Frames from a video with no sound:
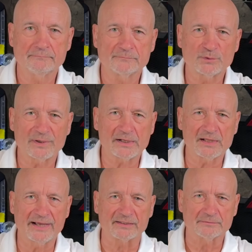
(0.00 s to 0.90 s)
So what I
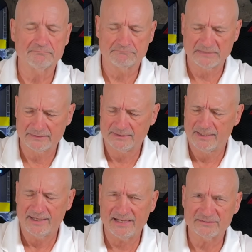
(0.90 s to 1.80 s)
liked.
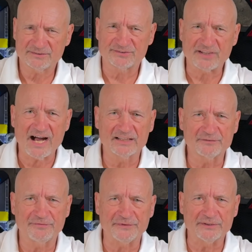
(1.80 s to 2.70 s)
Has a
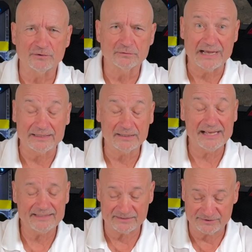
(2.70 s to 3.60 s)
solid feel. I
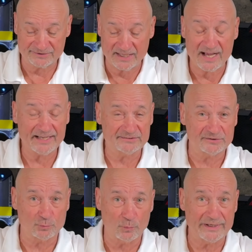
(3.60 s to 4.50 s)
like the size
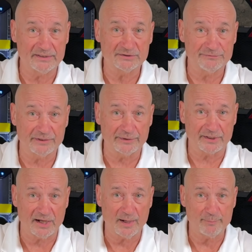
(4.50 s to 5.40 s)
and weight. It's very
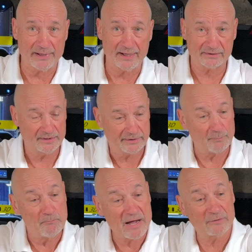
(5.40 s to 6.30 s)
compact. It
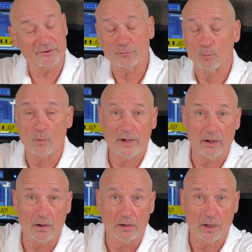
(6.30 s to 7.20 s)
mounted
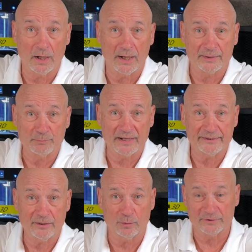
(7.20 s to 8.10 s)
well on my
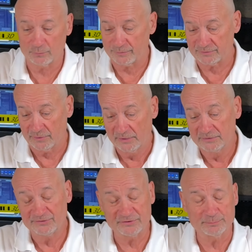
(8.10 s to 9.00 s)
helmet with a
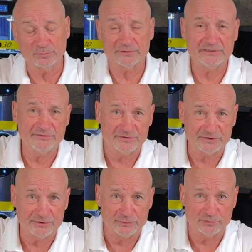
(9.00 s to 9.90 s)
simple,
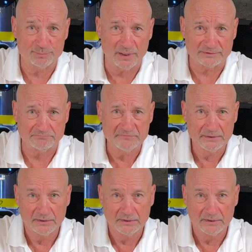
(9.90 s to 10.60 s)
easy-to-use button.